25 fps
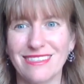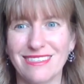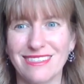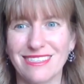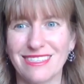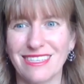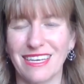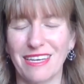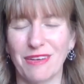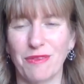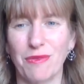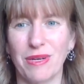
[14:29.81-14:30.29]

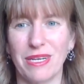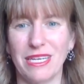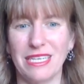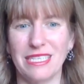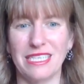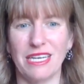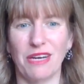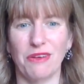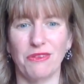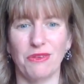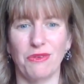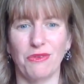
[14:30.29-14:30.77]
It's like when I
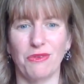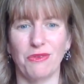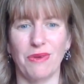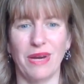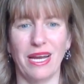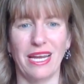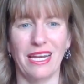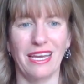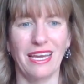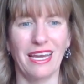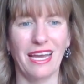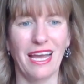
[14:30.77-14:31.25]
download
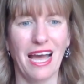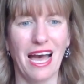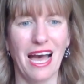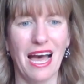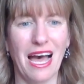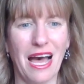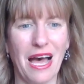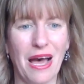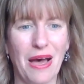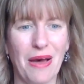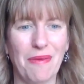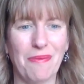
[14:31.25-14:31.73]
writing.
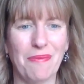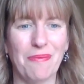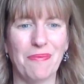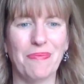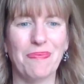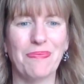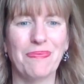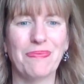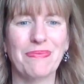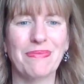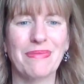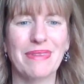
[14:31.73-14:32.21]

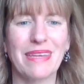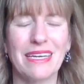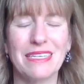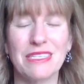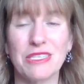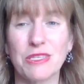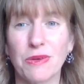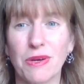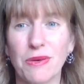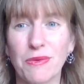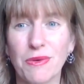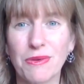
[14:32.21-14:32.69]
And
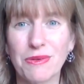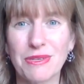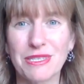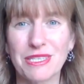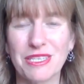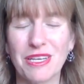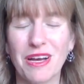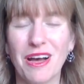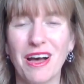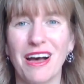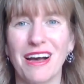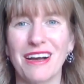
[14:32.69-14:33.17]
so I wrote a
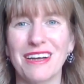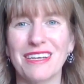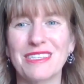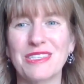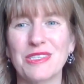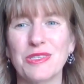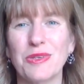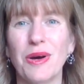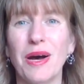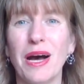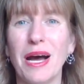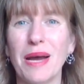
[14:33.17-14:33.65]
song.
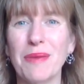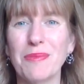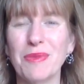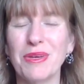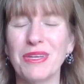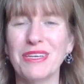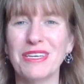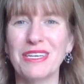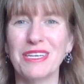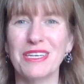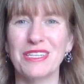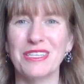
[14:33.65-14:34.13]
So I'm
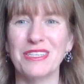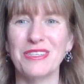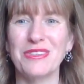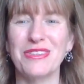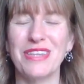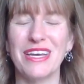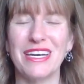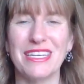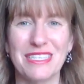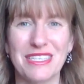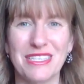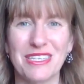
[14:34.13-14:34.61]
going to include
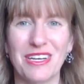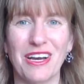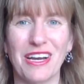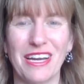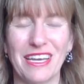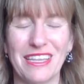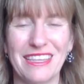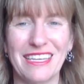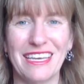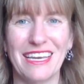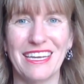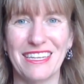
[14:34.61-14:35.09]
that song
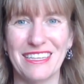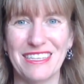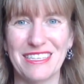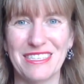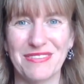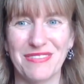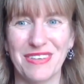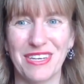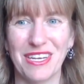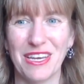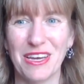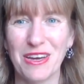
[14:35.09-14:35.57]
at the end of
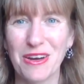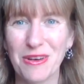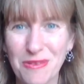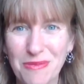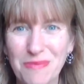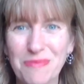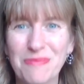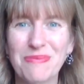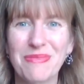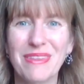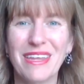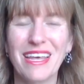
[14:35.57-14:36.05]
this video.
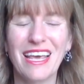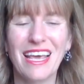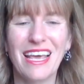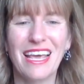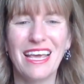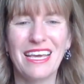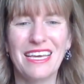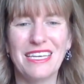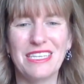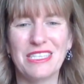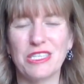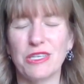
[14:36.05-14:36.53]

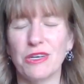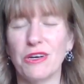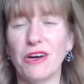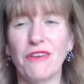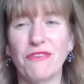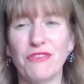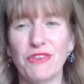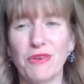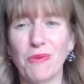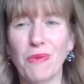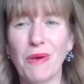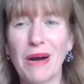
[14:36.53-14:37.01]
So
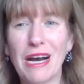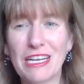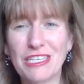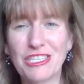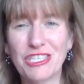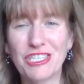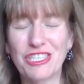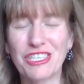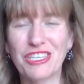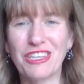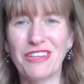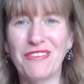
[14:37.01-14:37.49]
if you
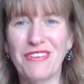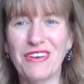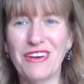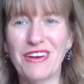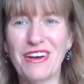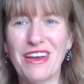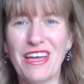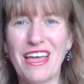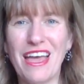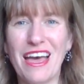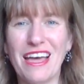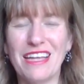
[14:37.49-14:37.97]
watch to the
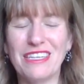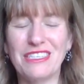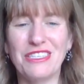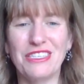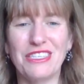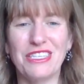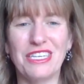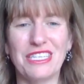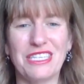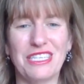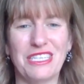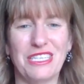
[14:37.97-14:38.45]
very end,
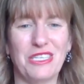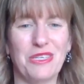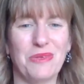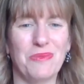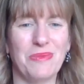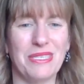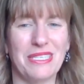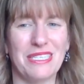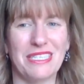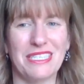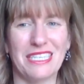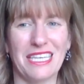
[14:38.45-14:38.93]
you get to hear
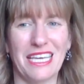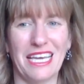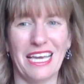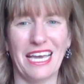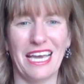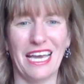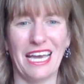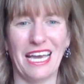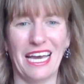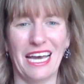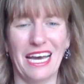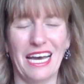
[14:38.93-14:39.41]
me
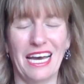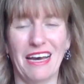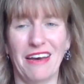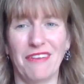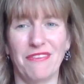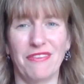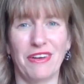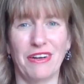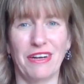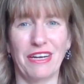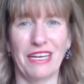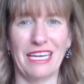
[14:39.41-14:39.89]
sing a
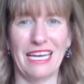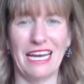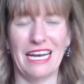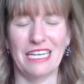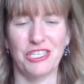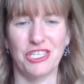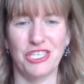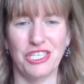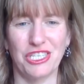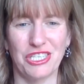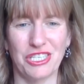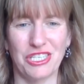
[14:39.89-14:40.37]
very
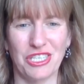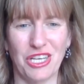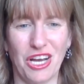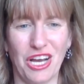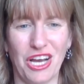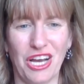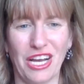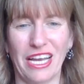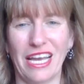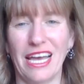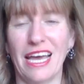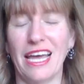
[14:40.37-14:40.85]
catchy song.